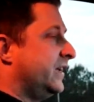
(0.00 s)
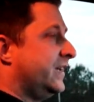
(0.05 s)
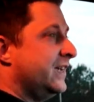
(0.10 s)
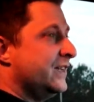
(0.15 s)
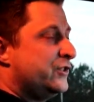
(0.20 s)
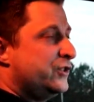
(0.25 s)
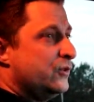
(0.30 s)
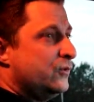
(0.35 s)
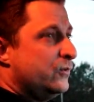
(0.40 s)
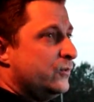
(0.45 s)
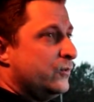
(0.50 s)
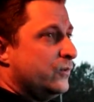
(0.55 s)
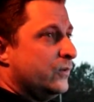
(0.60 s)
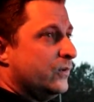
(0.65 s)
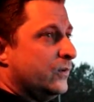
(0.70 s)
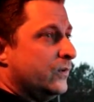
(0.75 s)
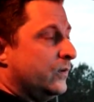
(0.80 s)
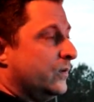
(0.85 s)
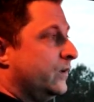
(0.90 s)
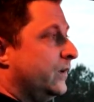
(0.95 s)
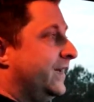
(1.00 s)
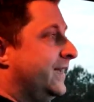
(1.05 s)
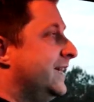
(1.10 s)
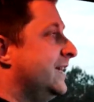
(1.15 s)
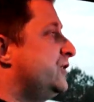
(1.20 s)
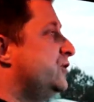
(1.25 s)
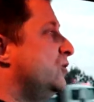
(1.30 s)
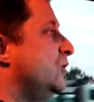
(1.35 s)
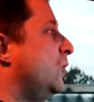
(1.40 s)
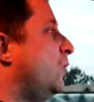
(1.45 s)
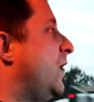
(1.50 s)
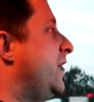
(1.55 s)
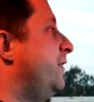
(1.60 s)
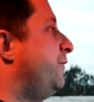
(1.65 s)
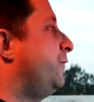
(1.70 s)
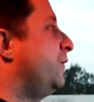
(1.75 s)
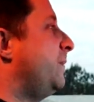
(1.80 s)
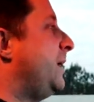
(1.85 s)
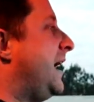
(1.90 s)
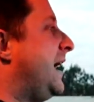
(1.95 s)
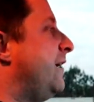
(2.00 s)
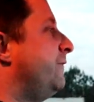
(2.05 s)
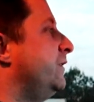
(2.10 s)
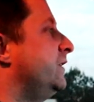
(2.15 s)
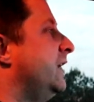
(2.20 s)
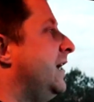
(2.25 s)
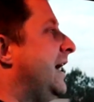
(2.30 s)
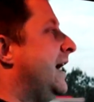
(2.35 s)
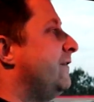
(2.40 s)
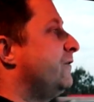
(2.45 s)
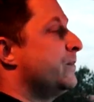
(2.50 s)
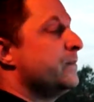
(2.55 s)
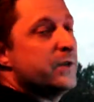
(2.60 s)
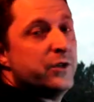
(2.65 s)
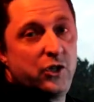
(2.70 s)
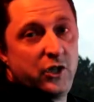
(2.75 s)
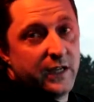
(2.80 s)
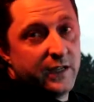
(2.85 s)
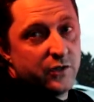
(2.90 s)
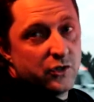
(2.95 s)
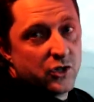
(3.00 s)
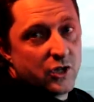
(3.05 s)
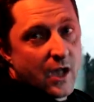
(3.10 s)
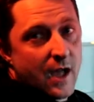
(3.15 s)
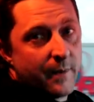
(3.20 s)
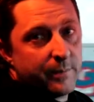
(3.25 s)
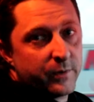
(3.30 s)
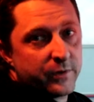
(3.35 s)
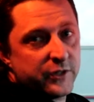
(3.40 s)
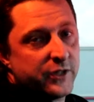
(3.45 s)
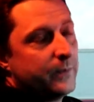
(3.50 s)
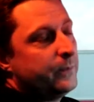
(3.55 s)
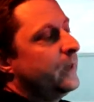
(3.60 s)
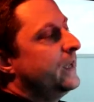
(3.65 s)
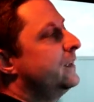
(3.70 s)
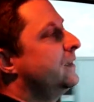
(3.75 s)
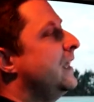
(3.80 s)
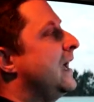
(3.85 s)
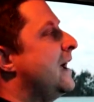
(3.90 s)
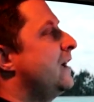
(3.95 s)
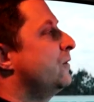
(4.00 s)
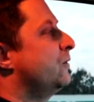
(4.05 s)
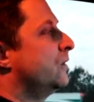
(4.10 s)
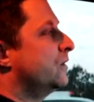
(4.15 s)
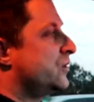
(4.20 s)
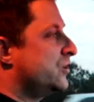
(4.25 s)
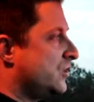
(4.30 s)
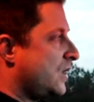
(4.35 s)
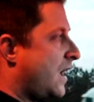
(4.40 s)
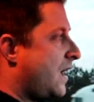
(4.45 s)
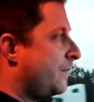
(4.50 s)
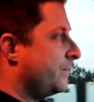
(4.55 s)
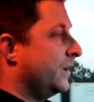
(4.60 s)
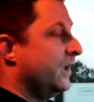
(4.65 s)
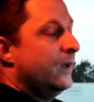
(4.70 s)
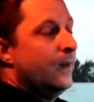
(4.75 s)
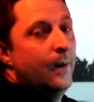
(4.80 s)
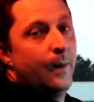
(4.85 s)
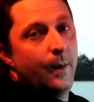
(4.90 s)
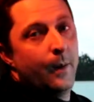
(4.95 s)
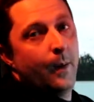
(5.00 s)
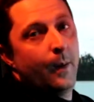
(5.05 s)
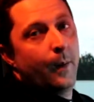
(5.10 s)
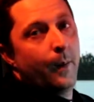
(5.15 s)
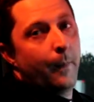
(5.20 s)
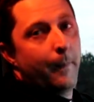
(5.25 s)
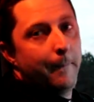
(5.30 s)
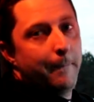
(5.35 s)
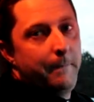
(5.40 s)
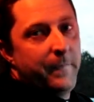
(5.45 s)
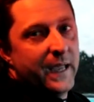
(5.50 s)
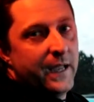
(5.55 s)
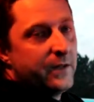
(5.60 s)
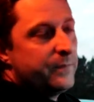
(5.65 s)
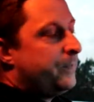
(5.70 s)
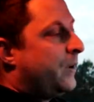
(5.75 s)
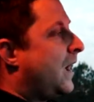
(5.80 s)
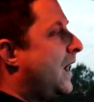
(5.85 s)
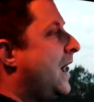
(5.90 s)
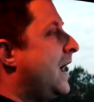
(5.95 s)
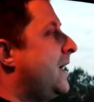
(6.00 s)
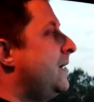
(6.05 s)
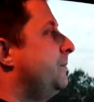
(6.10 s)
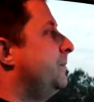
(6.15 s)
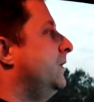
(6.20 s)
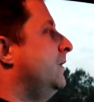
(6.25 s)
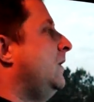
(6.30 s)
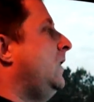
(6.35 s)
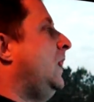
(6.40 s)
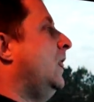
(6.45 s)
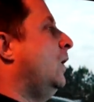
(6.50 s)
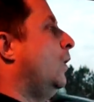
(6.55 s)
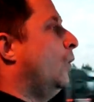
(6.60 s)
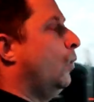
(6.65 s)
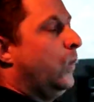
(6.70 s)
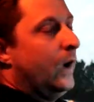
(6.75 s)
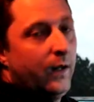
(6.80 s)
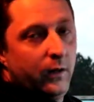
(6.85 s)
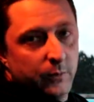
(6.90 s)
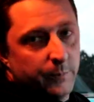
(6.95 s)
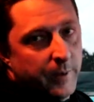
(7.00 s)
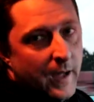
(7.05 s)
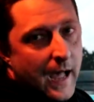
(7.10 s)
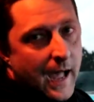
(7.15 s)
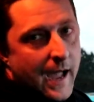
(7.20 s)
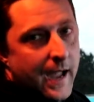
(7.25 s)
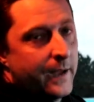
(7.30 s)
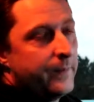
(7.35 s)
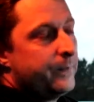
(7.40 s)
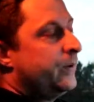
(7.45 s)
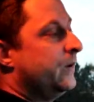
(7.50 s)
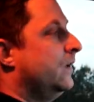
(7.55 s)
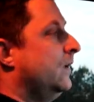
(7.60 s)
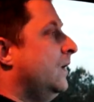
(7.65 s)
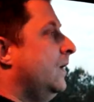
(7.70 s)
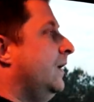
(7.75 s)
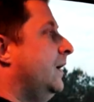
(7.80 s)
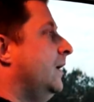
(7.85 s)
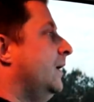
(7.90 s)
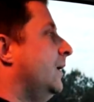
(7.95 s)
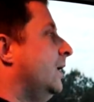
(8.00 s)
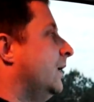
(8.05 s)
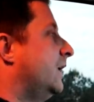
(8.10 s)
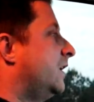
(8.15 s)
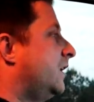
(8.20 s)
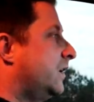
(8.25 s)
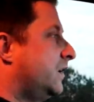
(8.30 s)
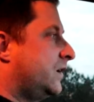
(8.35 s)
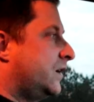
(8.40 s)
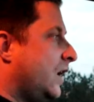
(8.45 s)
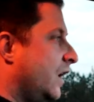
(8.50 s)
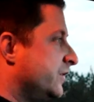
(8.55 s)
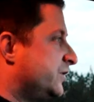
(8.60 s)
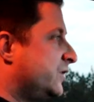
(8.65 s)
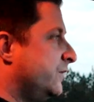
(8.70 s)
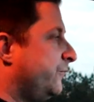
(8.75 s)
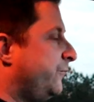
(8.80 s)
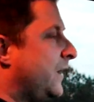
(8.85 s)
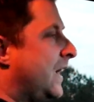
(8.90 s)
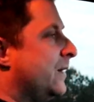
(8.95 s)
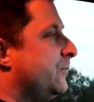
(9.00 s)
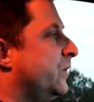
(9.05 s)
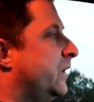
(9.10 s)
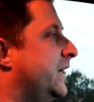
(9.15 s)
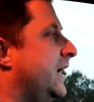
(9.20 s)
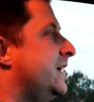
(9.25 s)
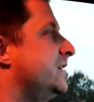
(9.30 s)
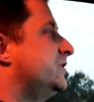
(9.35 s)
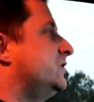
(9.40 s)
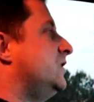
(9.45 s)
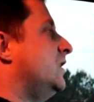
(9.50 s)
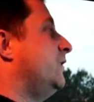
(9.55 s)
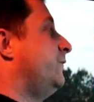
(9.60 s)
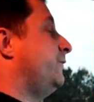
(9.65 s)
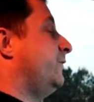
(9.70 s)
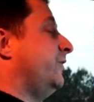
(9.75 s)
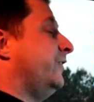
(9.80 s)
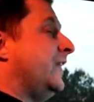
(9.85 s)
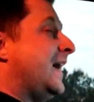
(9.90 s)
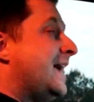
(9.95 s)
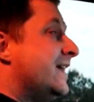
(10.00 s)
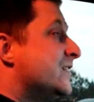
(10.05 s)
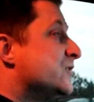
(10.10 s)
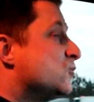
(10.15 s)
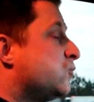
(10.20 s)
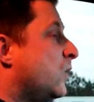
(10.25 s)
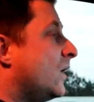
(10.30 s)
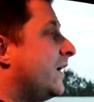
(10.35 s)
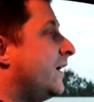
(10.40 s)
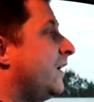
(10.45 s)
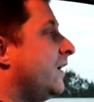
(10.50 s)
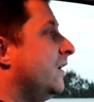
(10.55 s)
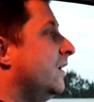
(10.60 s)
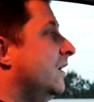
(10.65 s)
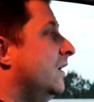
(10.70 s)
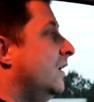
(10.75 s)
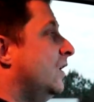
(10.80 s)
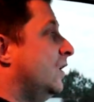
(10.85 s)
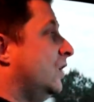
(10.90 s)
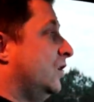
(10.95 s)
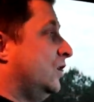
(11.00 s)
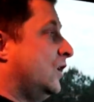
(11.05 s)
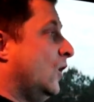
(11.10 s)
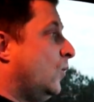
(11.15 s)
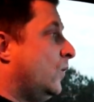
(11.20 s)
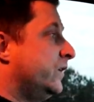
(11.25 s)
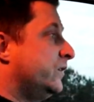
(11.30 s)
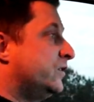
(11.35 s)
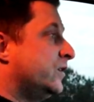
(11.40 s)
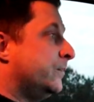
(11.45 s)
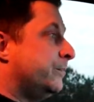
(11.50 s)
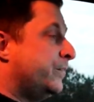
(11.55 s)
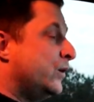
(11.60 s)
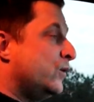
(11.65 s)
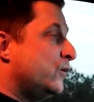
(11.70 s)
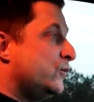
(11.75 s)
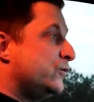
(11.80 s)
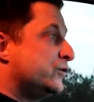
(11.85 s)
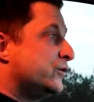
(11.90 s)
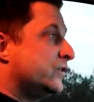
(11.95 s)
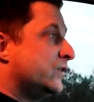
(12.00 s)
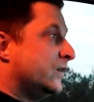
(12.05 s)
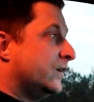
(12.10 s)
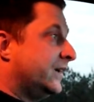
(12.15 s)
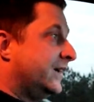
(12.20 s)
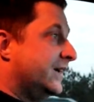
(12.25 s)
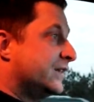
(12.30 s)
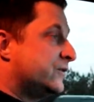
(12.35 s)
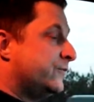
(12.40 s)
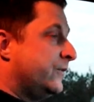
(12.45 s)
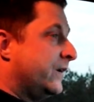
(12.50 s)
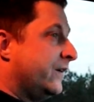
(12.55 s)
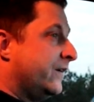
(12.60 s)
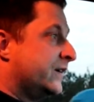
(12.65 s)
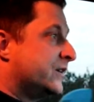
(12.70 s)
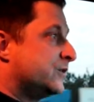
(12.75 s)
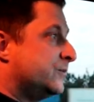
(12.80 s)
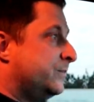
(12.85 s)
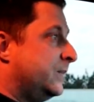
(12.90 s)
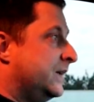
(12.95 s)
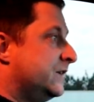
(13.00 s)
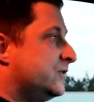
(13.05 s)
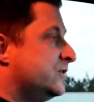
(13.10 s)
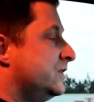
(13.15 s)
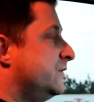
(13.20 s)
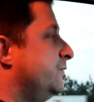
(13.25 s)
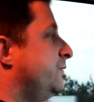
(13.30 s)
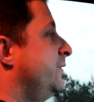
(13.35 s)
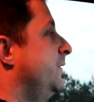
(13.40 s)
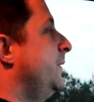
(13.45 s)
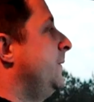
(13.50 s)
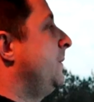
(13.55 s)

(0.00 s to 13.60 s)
it gets you It gets you away from having to have a machine shop or something like that, or a shop, bend pipe, weld pipe, custom fabricate stuff. That is where going to Boost gets very expensive